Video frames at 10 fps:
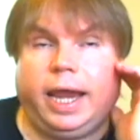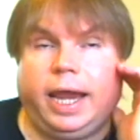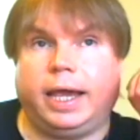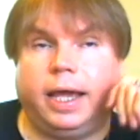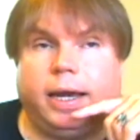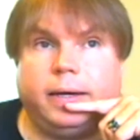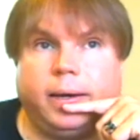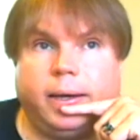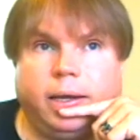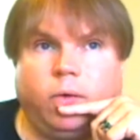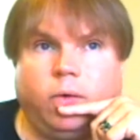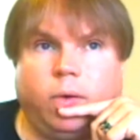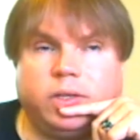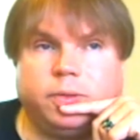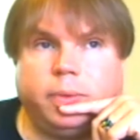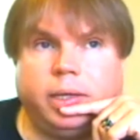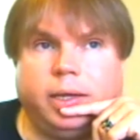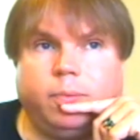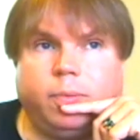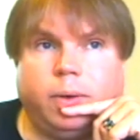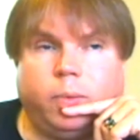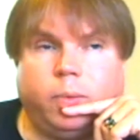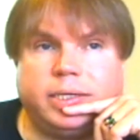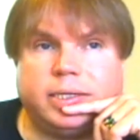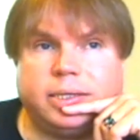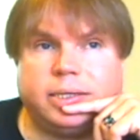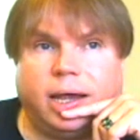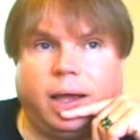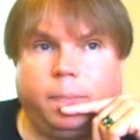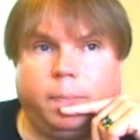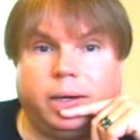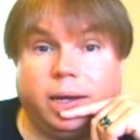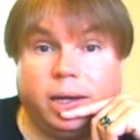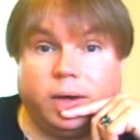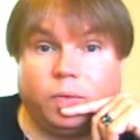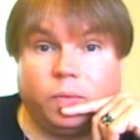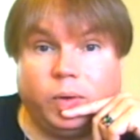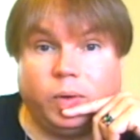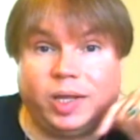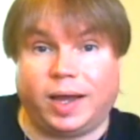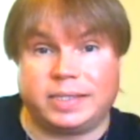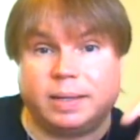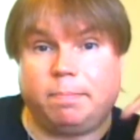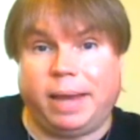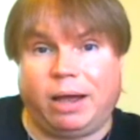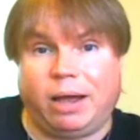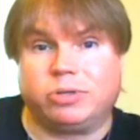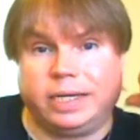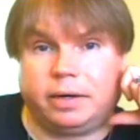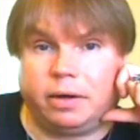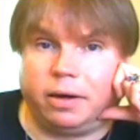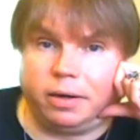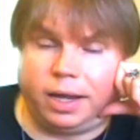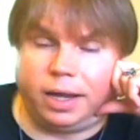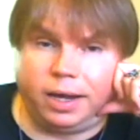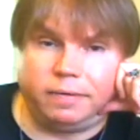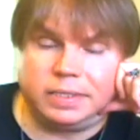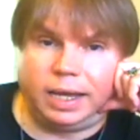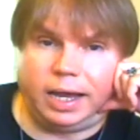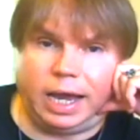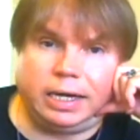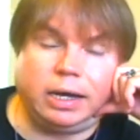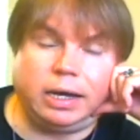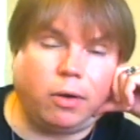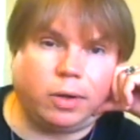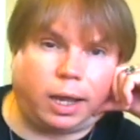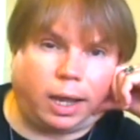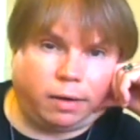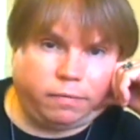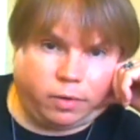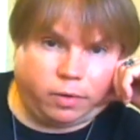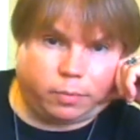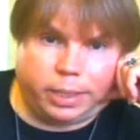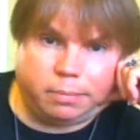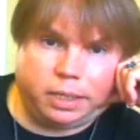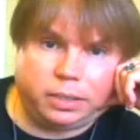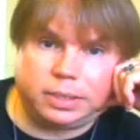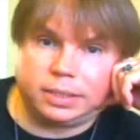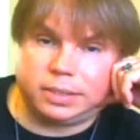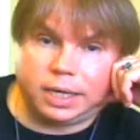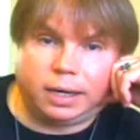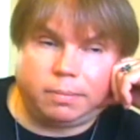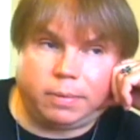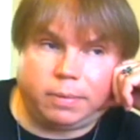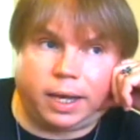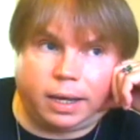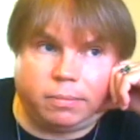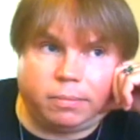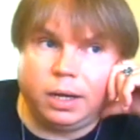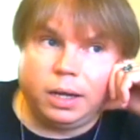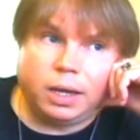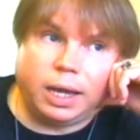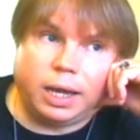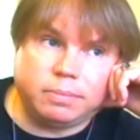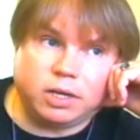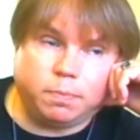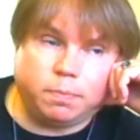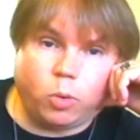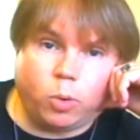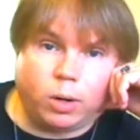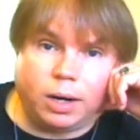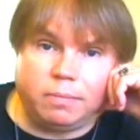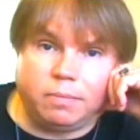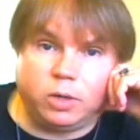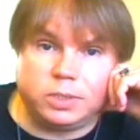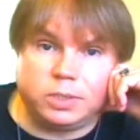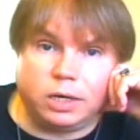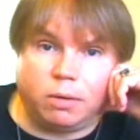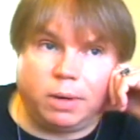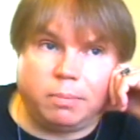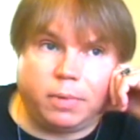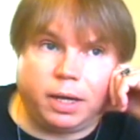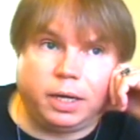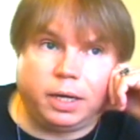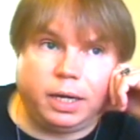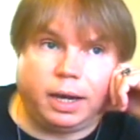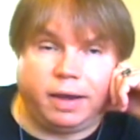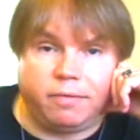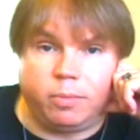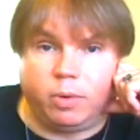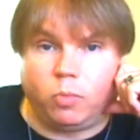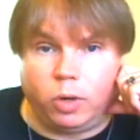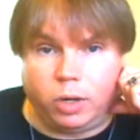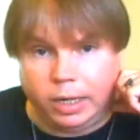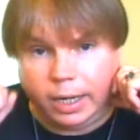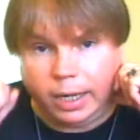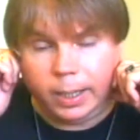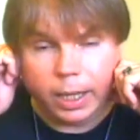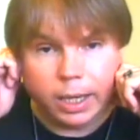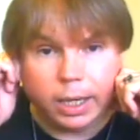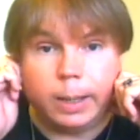And, you know, it's really when we stop and realize the bounty in our lives. I know a lot of you have written me and you say, Say, Bob, I'm so poor, I'm losing all my money, I haven't been working.